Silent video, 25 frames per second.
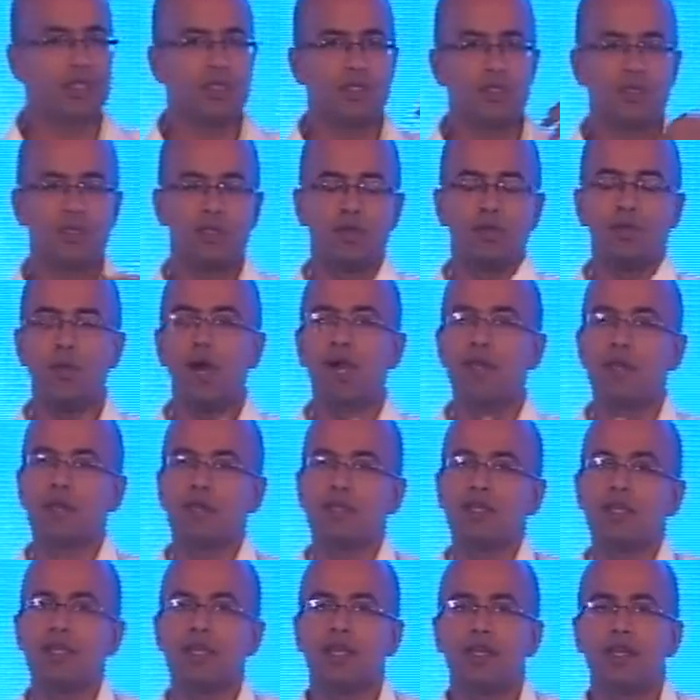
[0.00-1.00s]
reach. See,
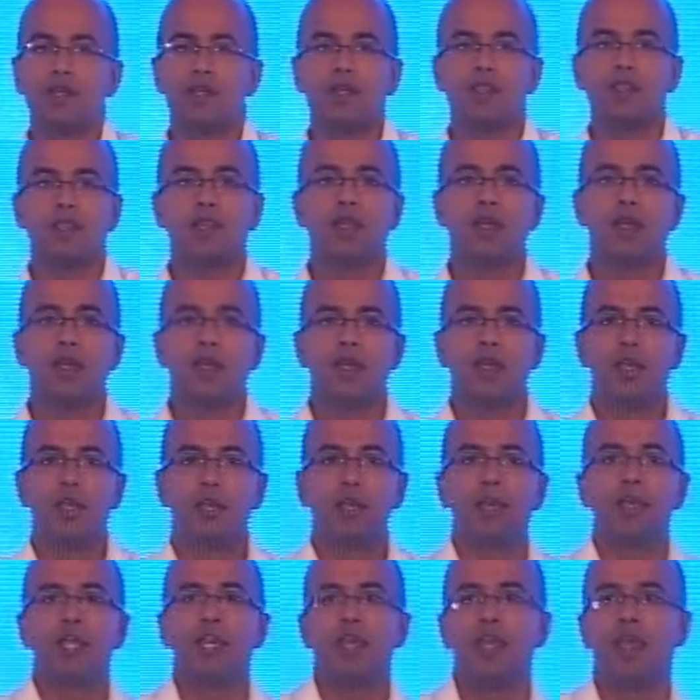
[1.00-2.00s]
marketers like us
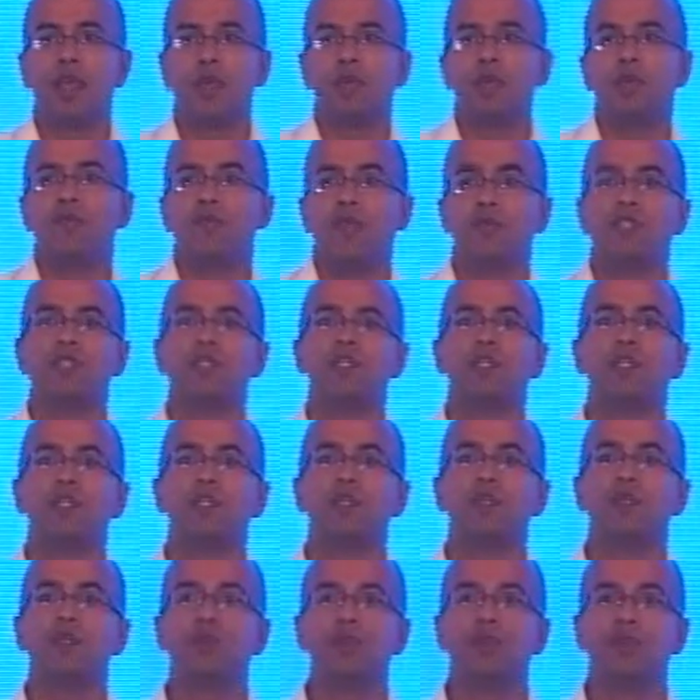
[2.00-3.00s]
typically have a
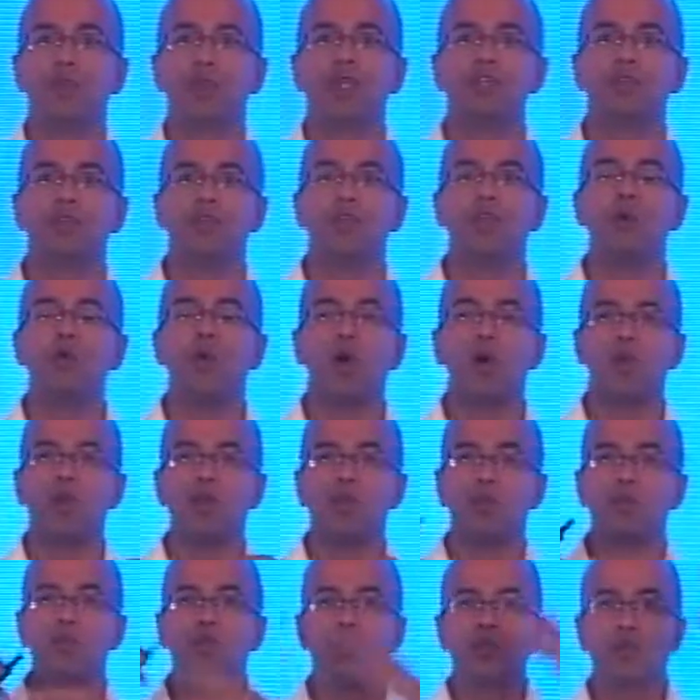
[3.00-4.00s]
fascination for reach. We
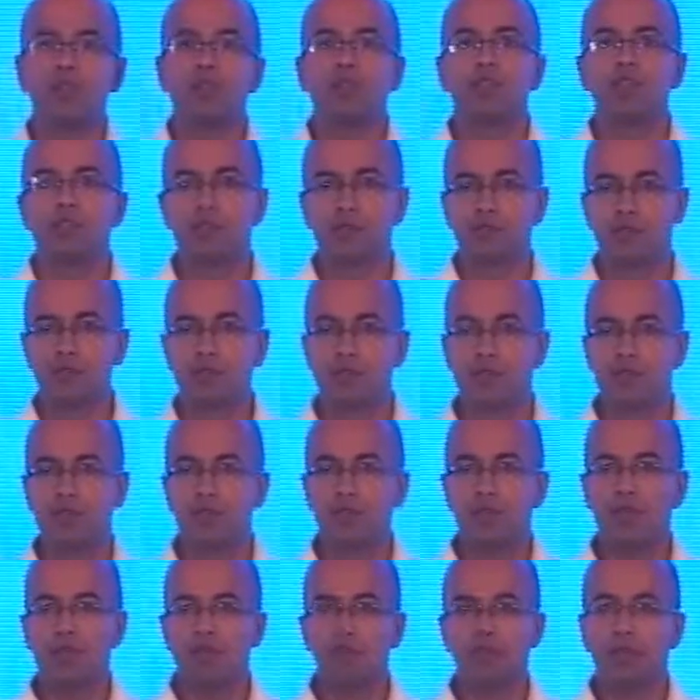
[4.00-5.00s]
want more reach.
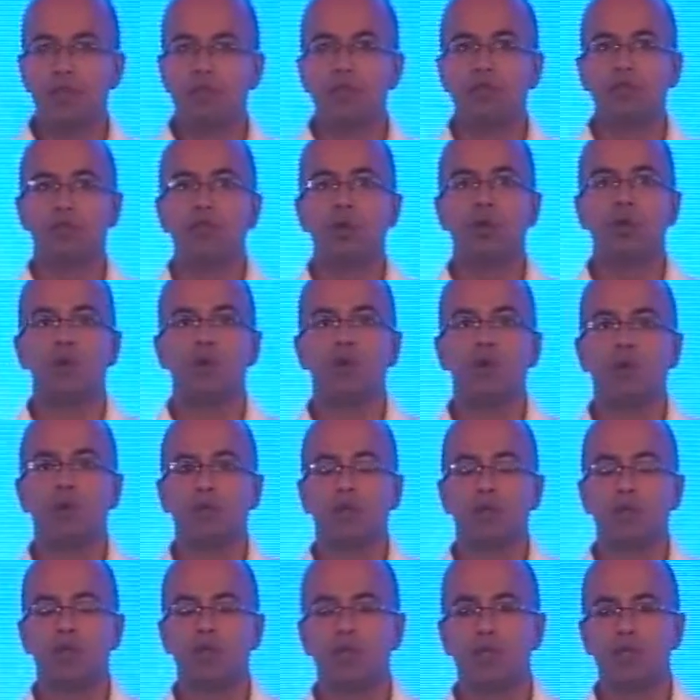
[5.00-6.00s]
So,
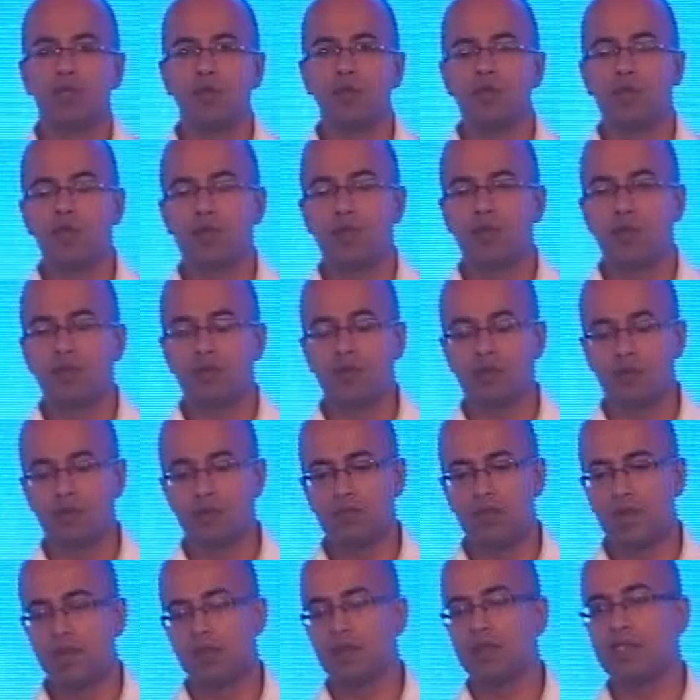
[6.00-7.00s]
even,
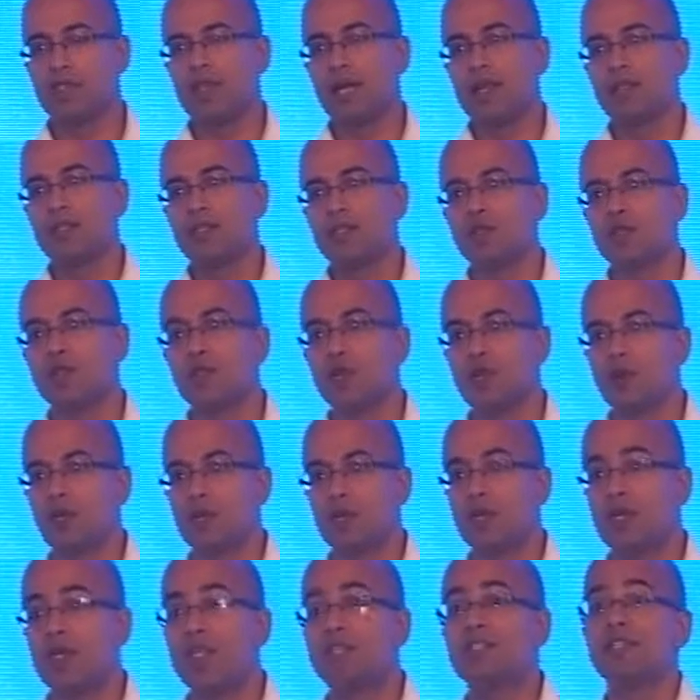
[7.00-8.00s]
one of the challenges for
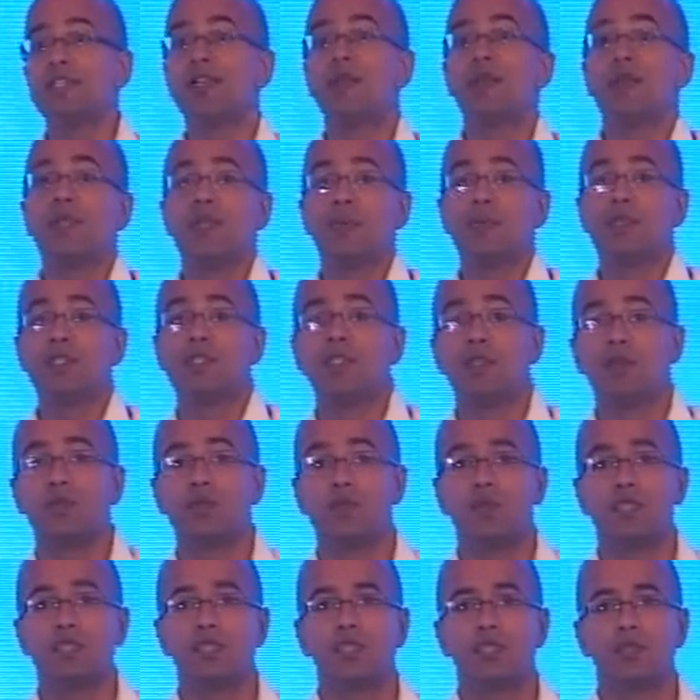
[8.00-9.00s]
the digital medium
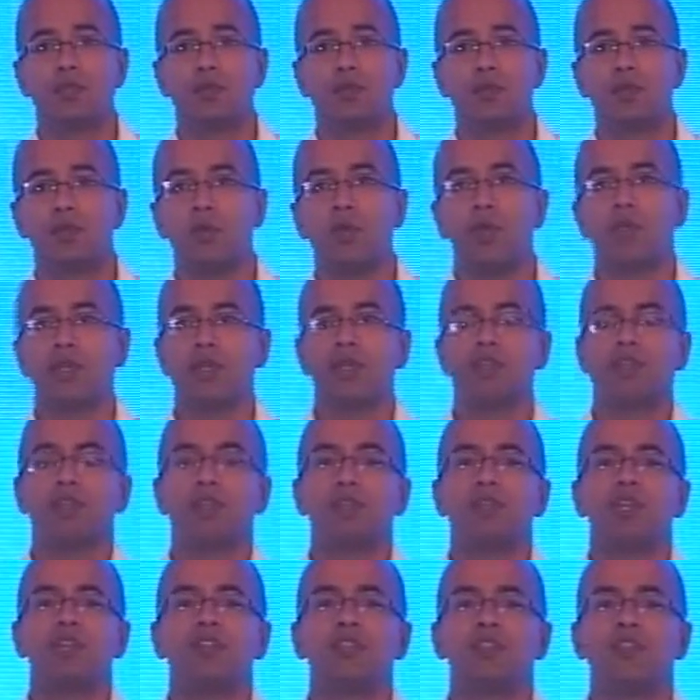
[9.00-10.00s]
itself is, marketers
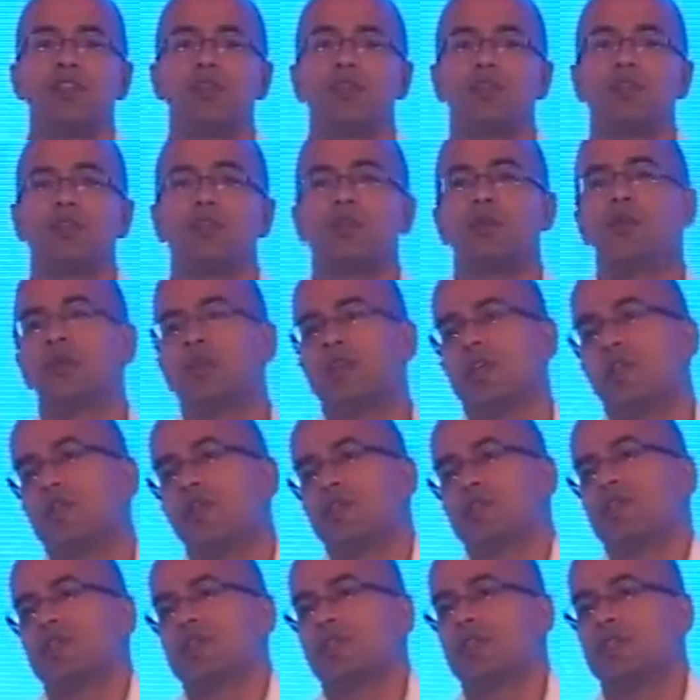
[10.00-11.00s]
typically say,
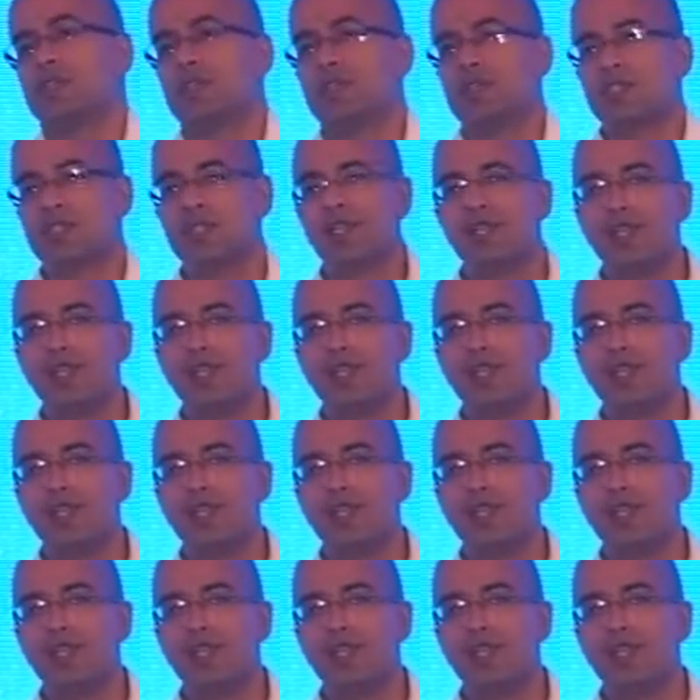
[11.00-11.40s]
television reaches